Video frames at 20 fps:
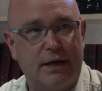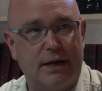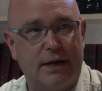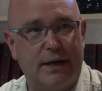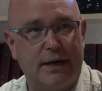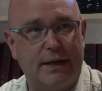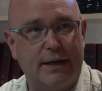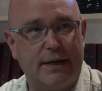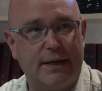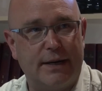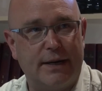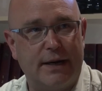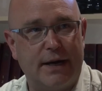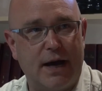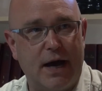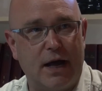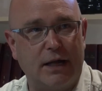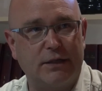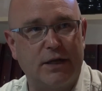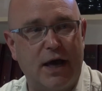
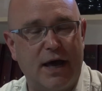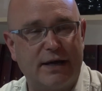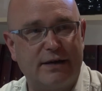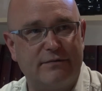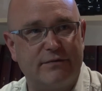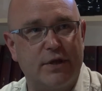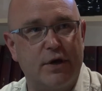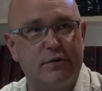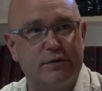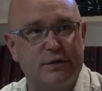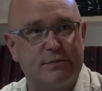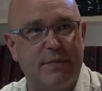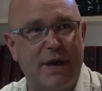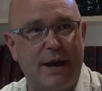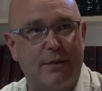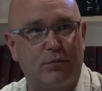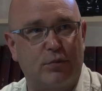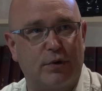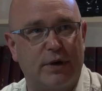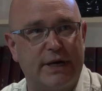A lot of those
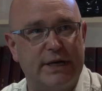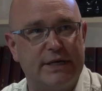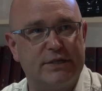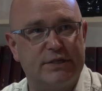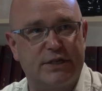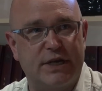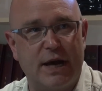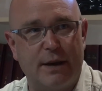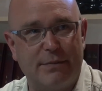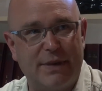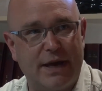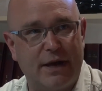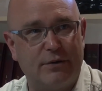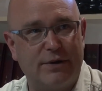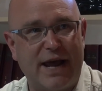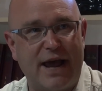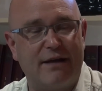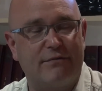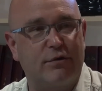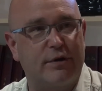memories come
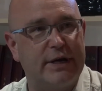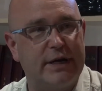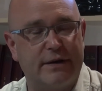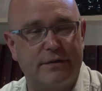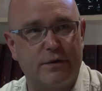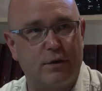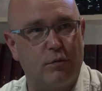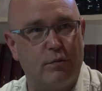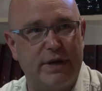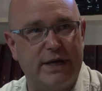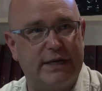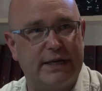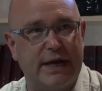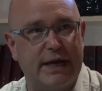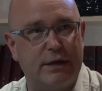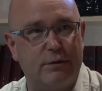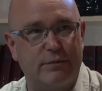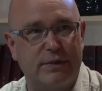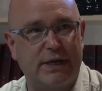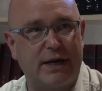out every other
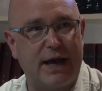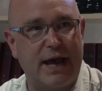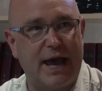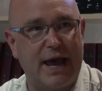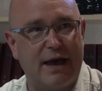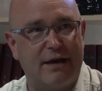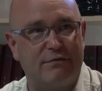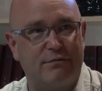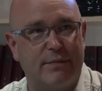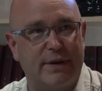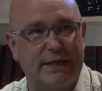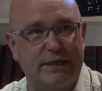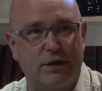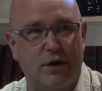weekend when I have my